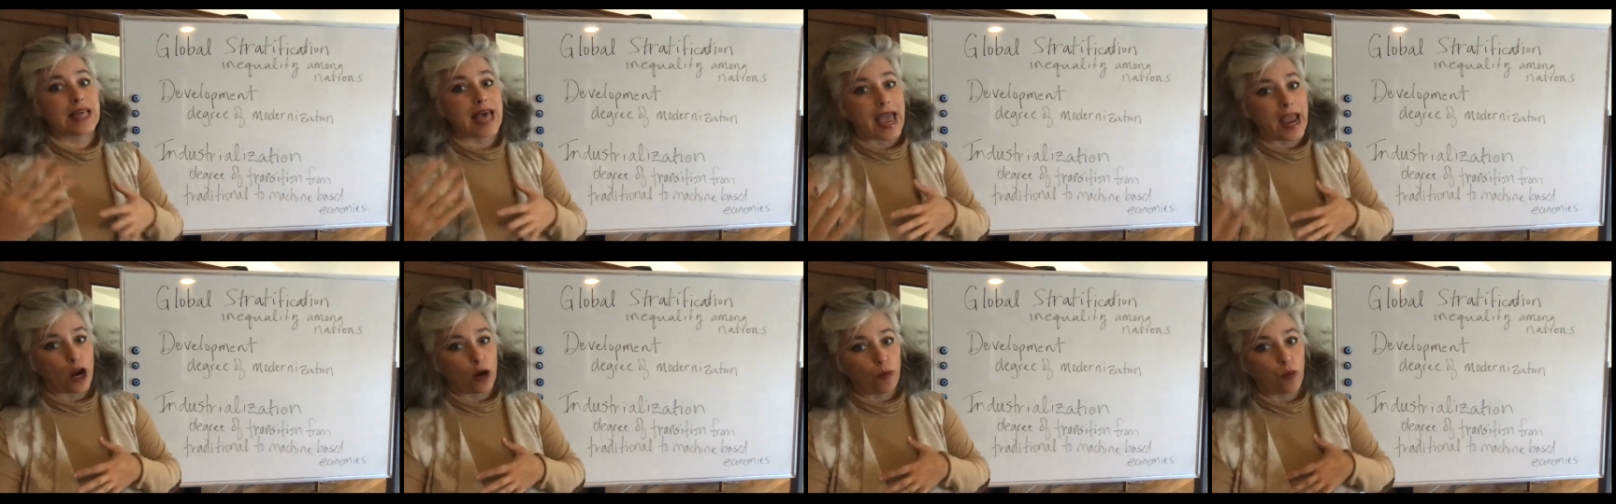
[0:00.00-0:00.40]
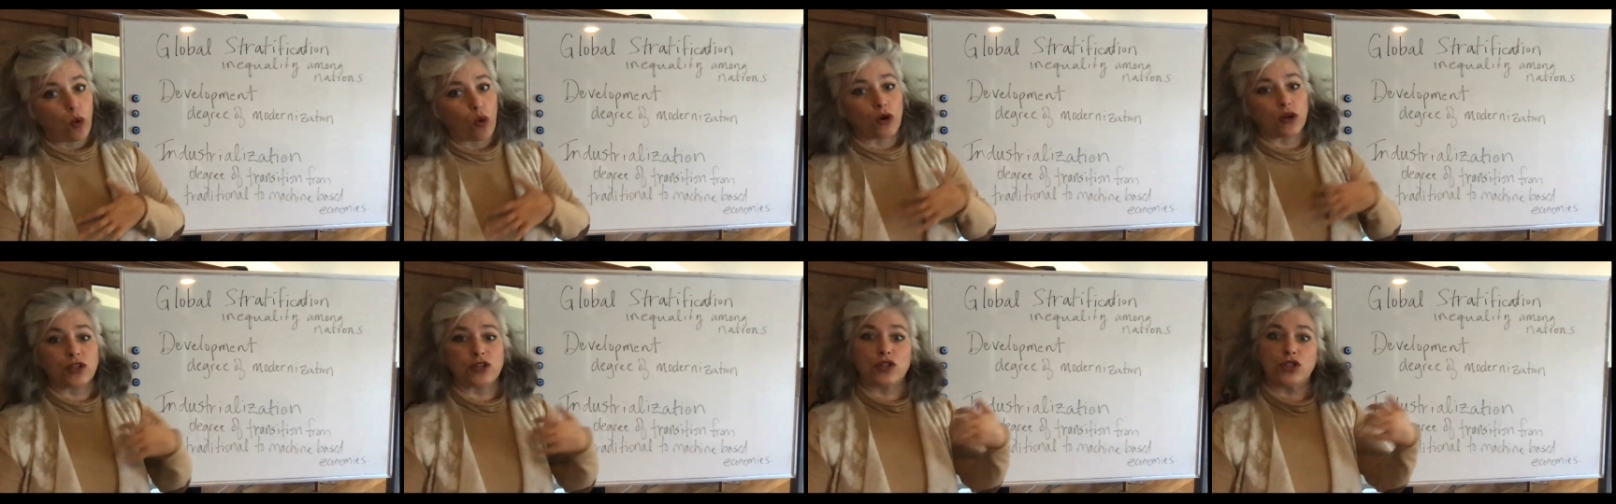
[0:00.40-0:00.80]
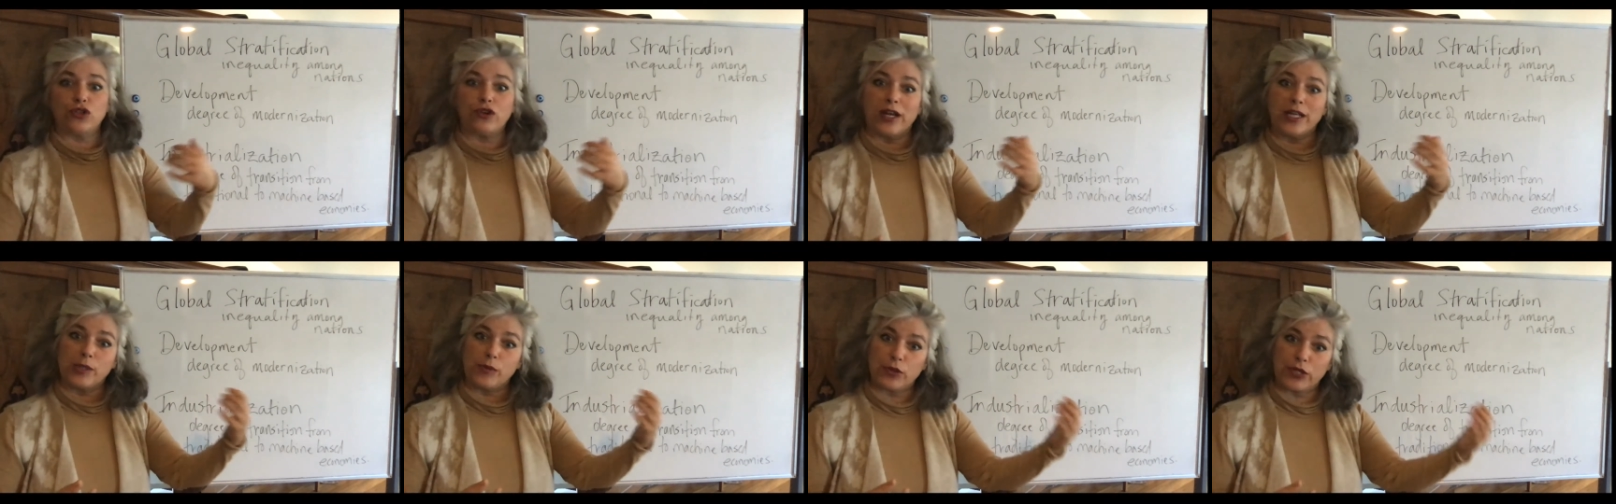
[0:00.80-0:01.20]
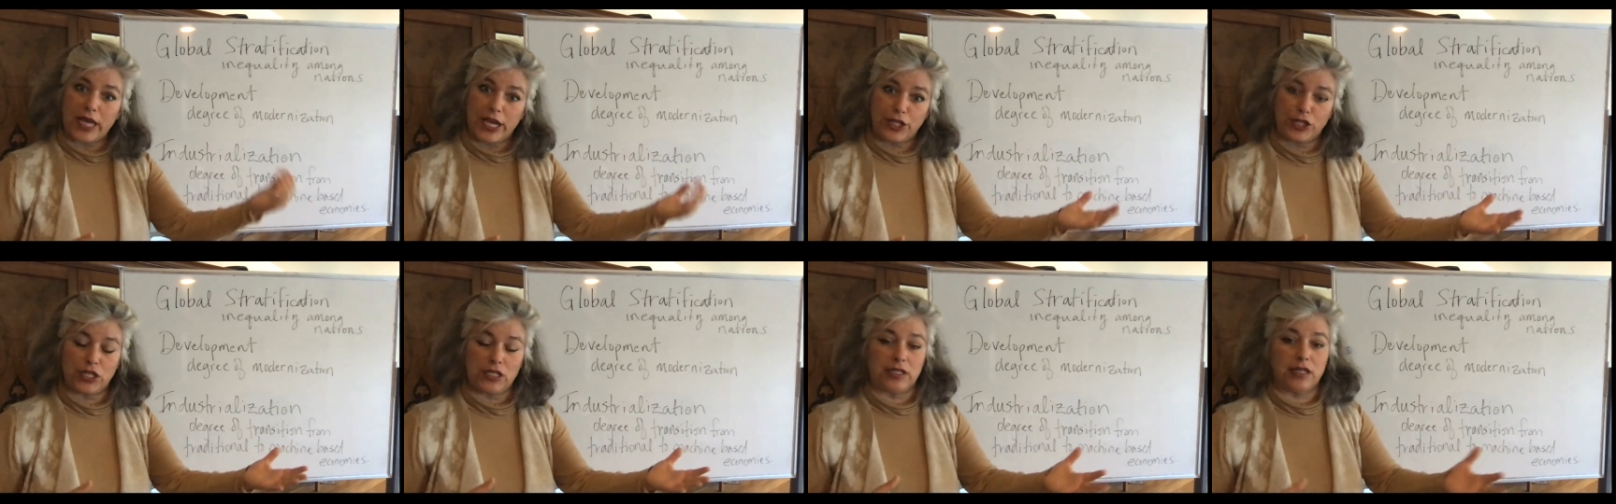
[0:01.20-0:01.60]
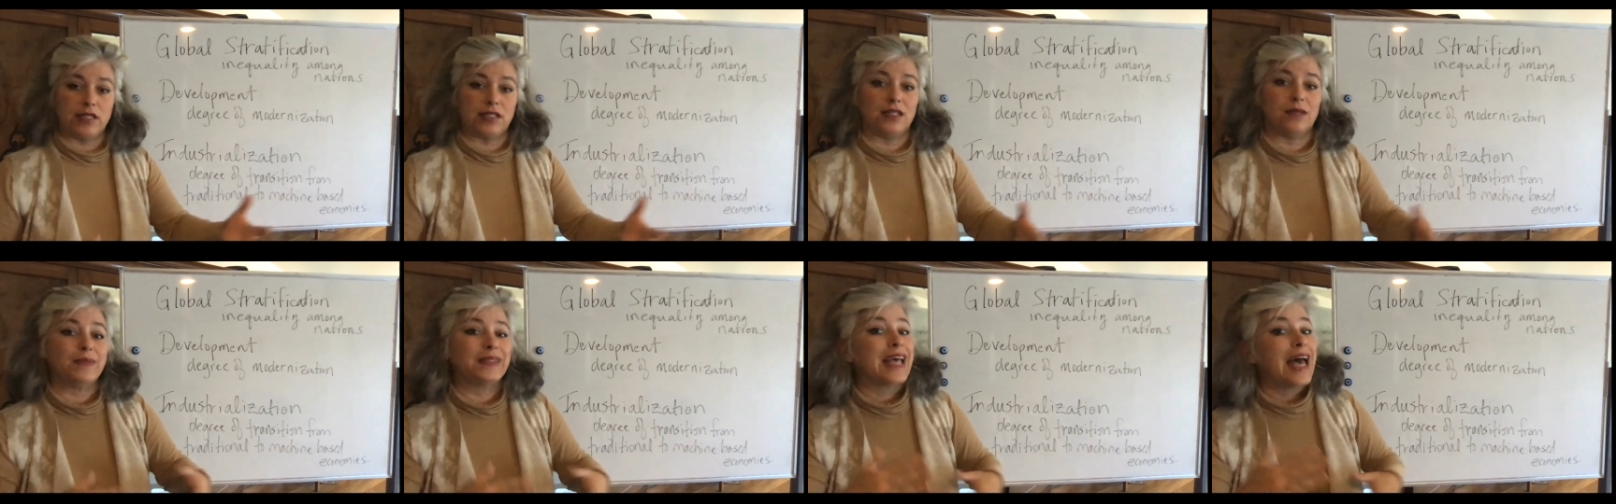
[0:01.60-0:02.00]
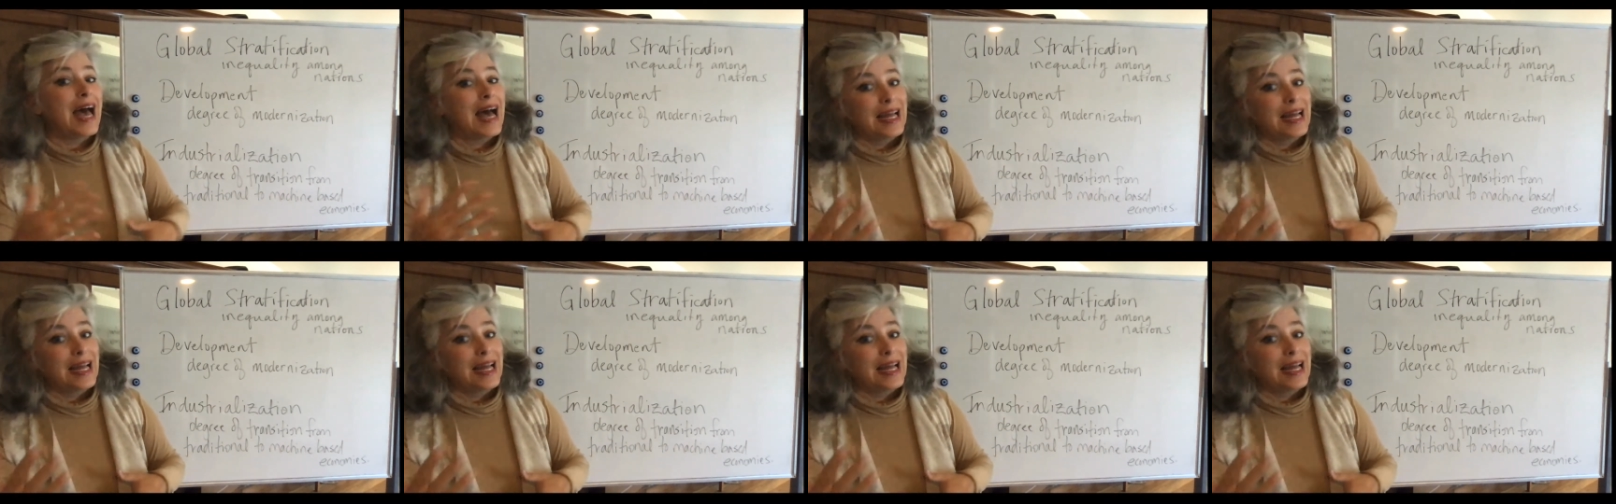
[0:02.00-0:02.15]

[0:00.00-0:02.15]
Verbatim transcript: airports, the transportation systems,